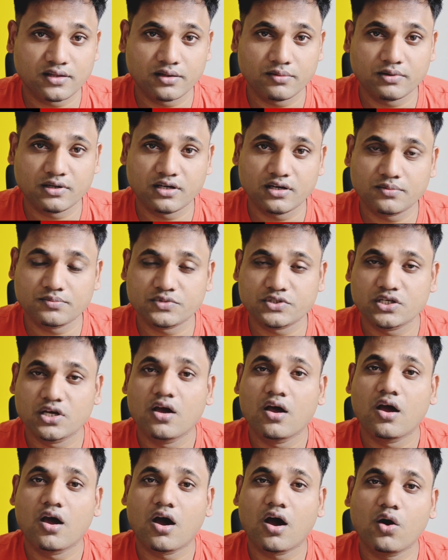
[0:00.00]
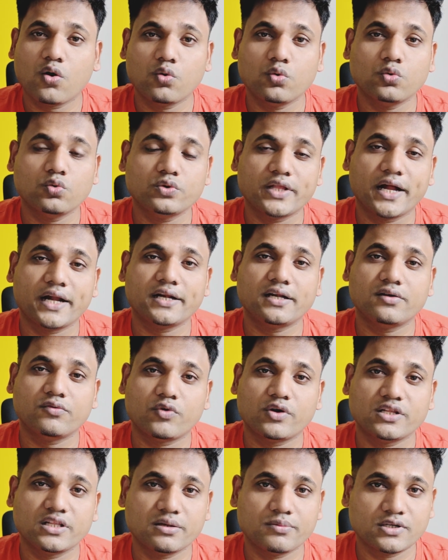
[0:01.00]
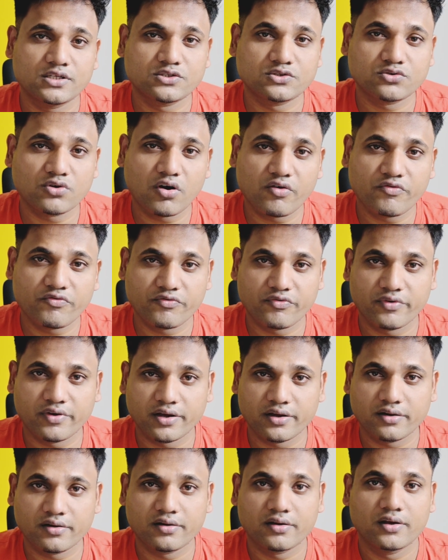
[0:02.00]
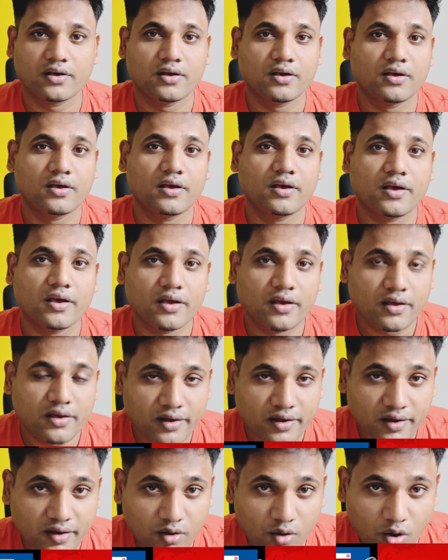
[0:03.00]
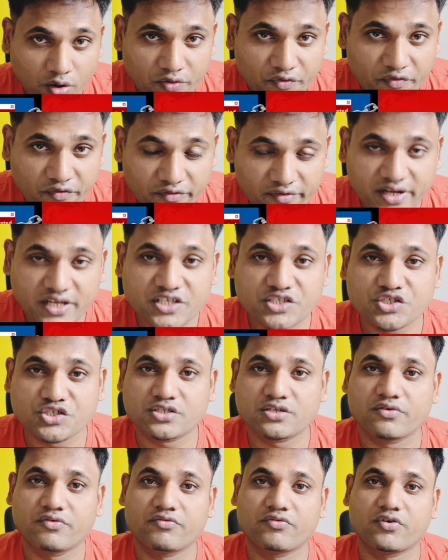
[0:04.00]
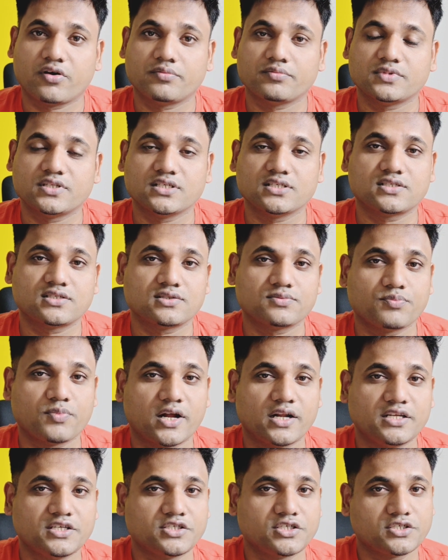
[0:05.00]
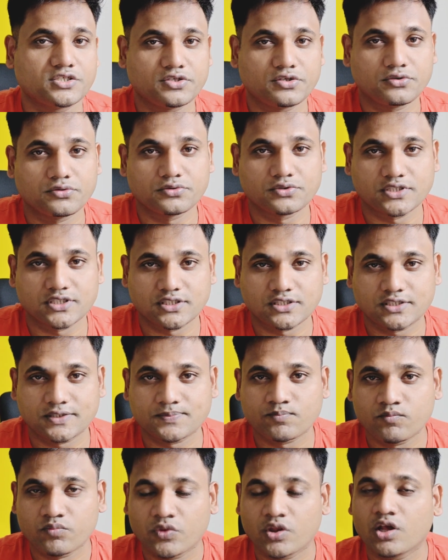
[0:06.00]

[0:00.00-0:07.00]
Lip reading: thing comes how that vulnerable software got rich from these malicious users.